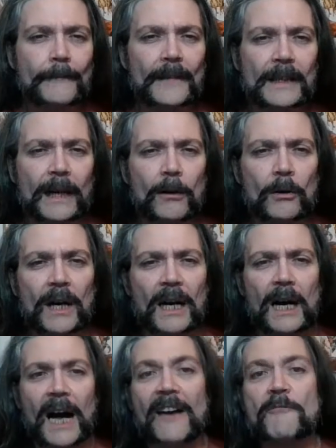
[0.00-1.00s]
Now,
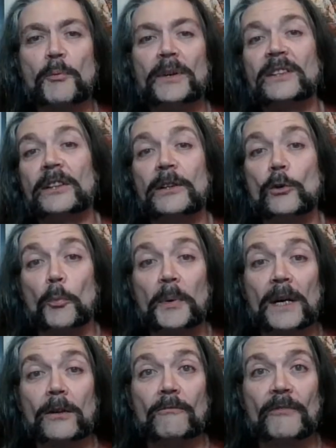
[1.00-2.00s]
I've printed the
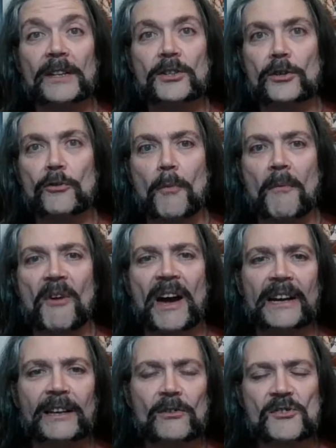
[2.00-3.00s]
European Convention of Human
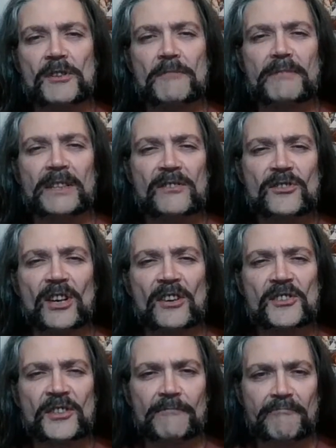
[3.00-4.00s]
Rights because it's
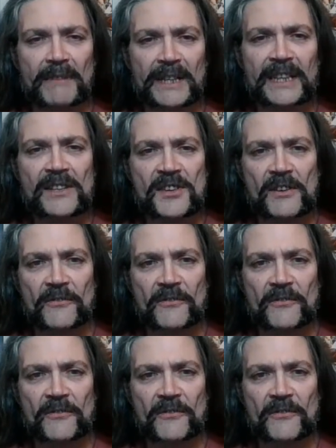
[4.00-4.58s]
just an easier